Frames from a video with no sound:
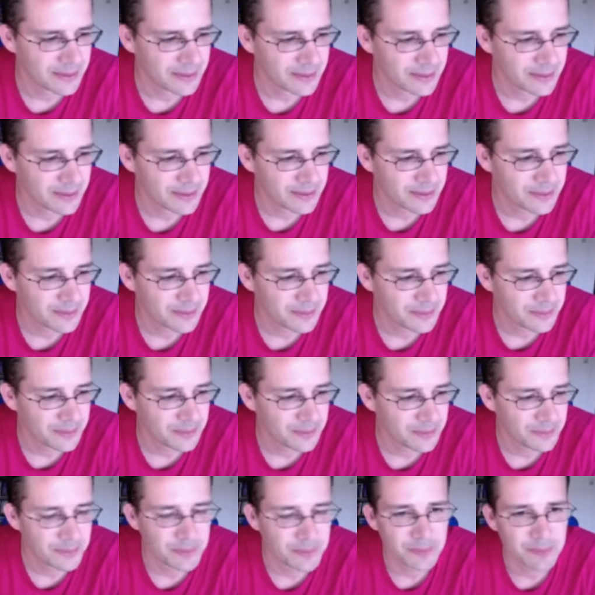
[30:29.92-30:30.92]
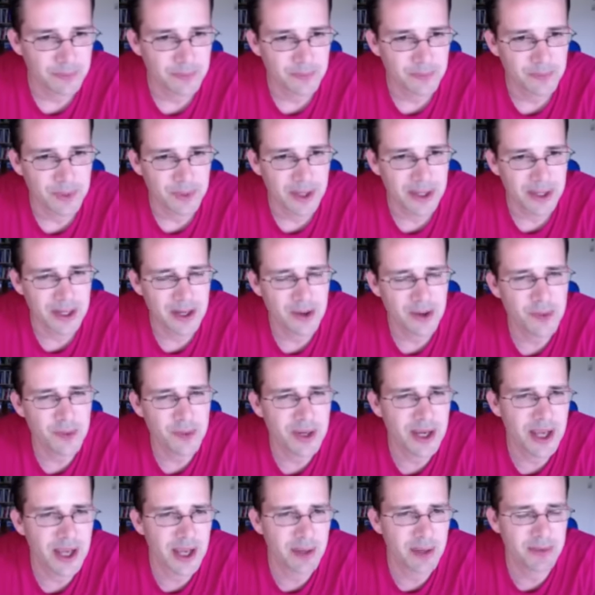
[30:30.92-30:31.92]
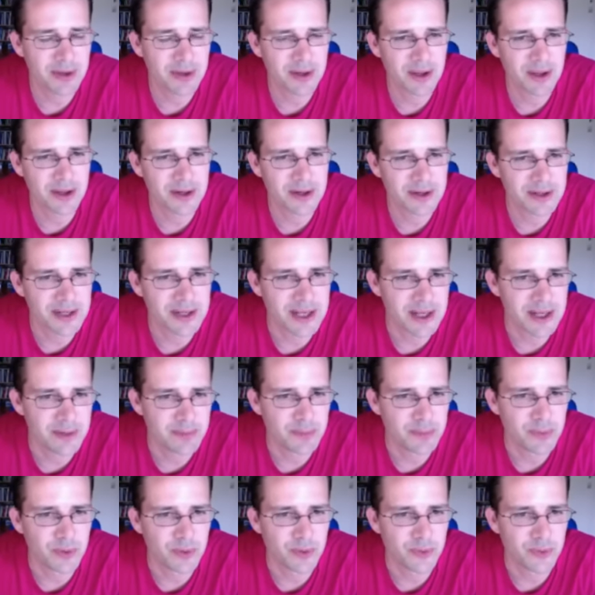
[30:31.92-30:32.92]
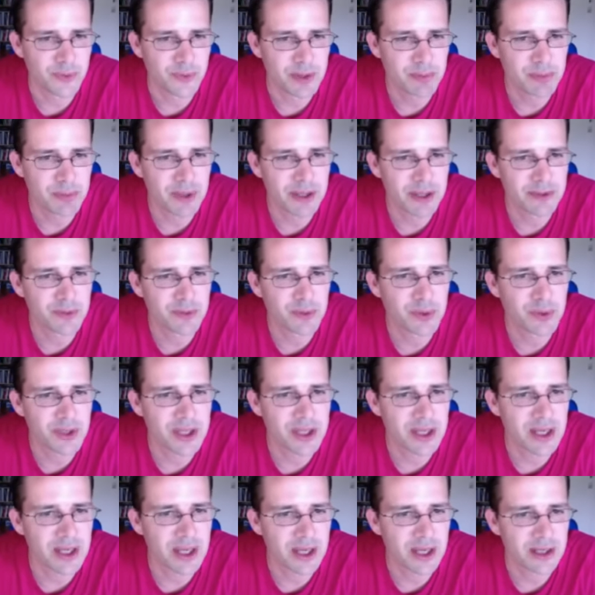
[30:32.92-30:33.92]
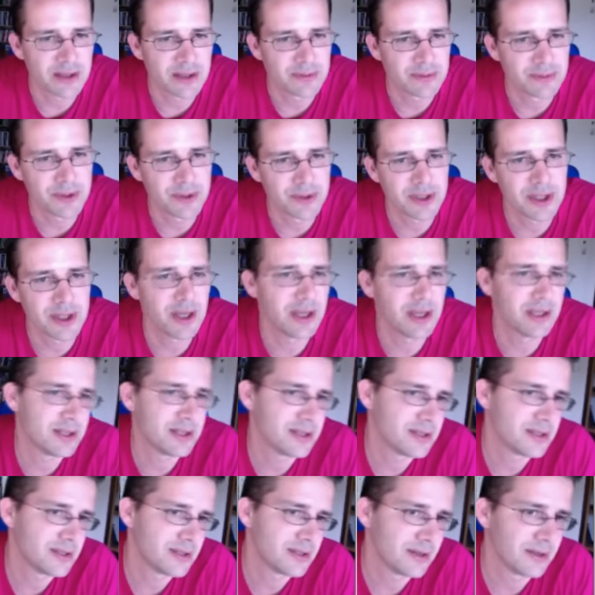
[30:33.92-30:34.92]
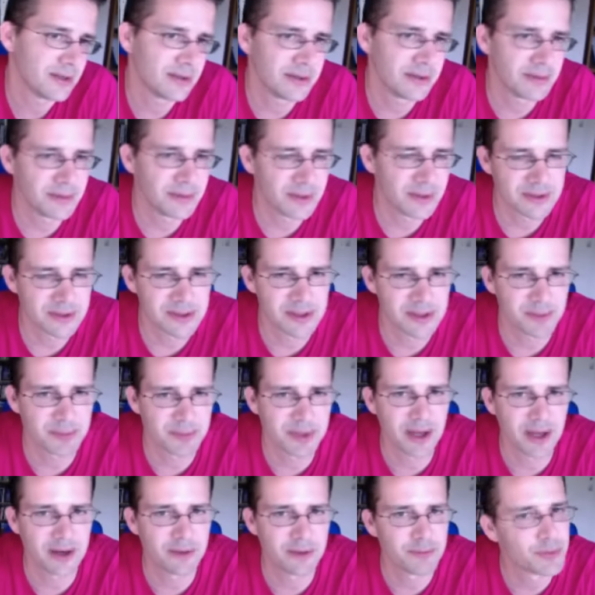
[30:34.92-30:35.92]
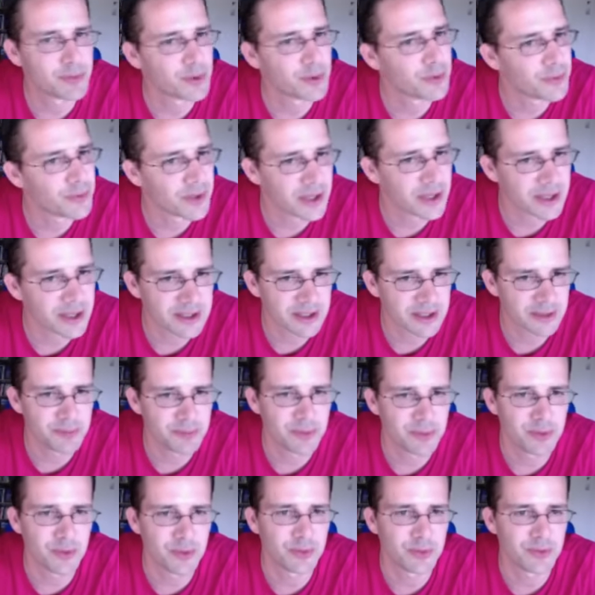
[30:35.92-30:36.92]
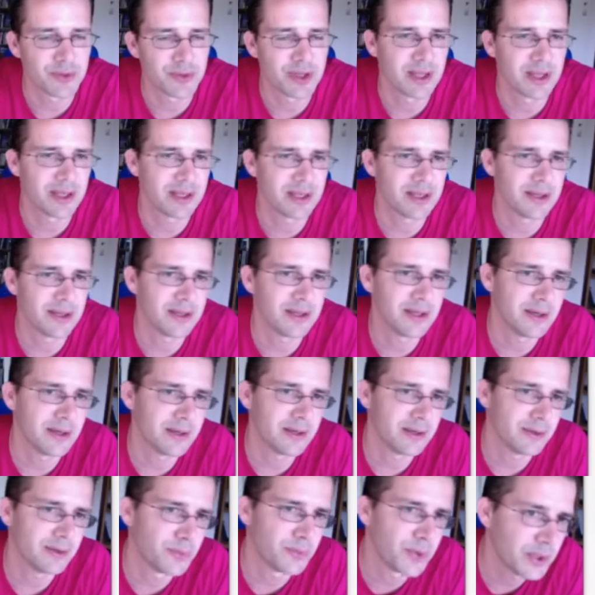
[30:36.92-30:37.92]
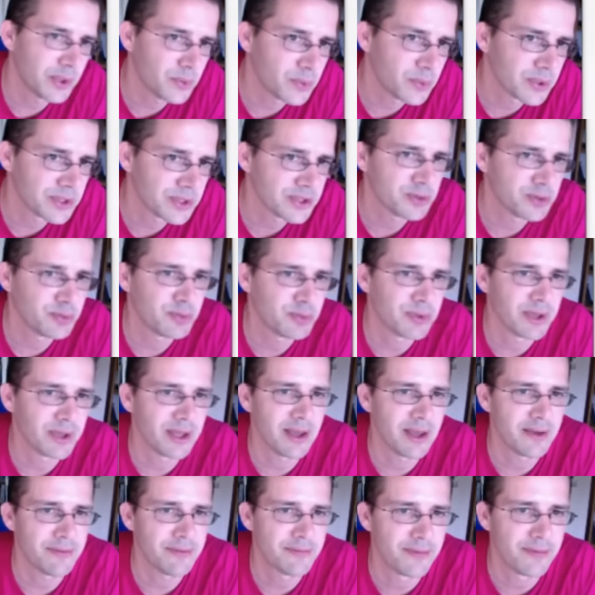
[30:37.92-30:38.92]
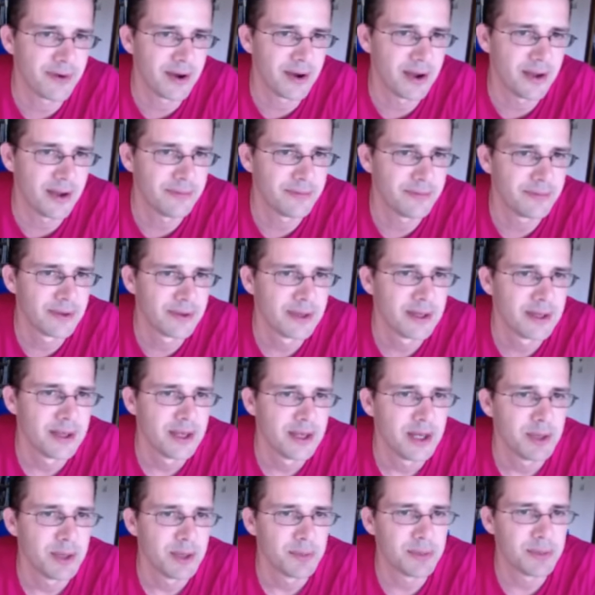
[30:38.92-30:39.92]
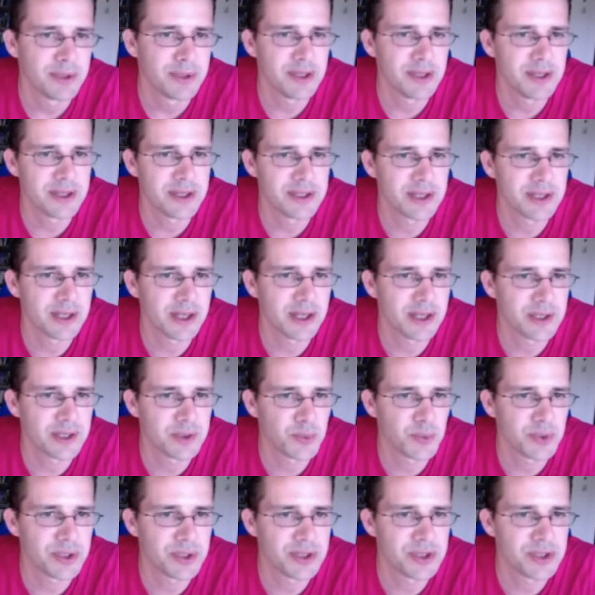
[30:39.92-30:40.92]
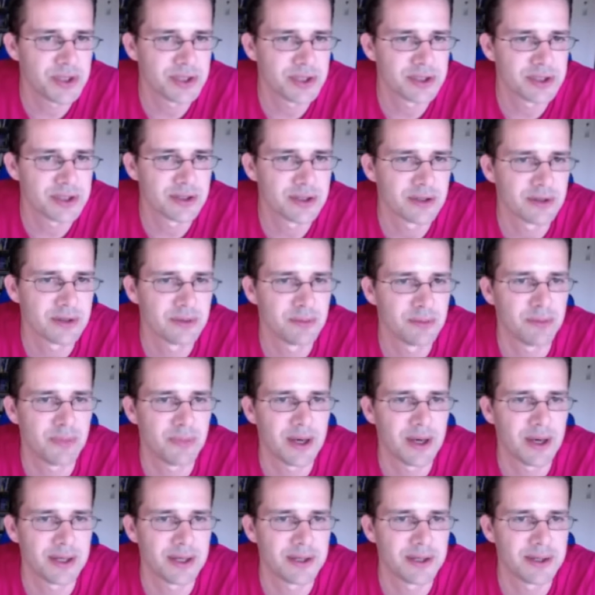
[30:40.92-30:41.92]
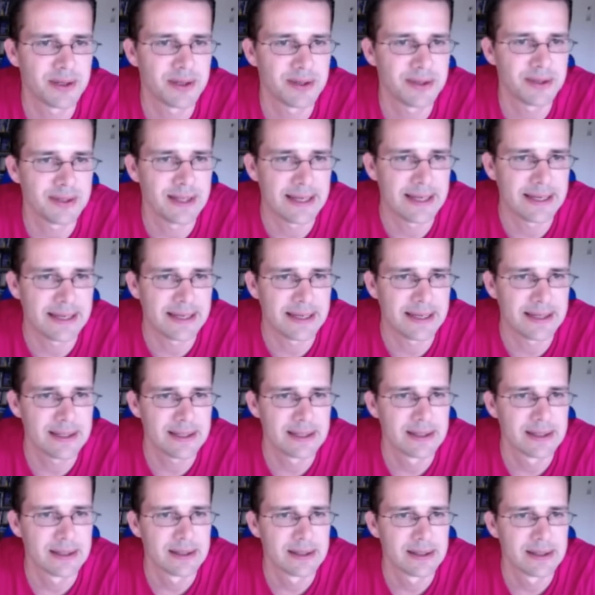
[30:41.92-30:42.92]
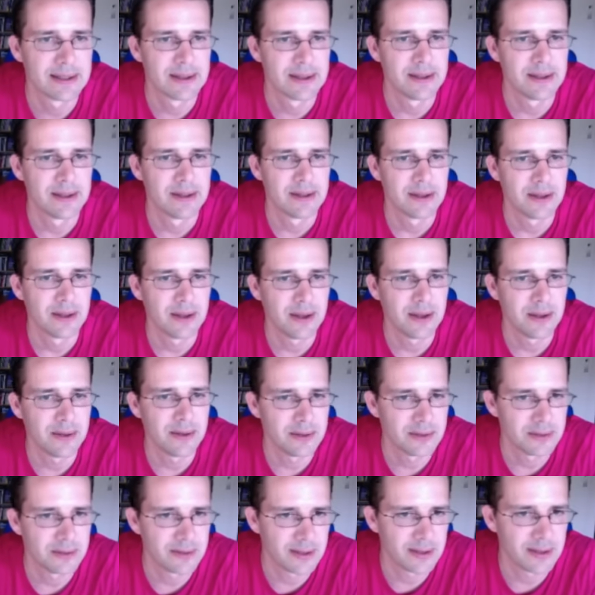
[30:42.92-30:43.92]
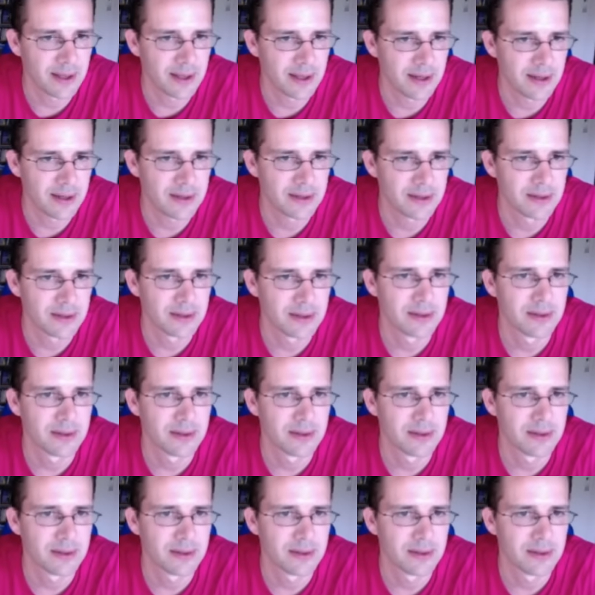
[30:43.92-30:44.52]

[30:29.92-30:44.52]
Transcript: Um, and now came another deep move. He played rook e8. Rook e8 is an, some kind of prophylactic move. Like uh, white wants to play f5, but in this case we just might take it and take it.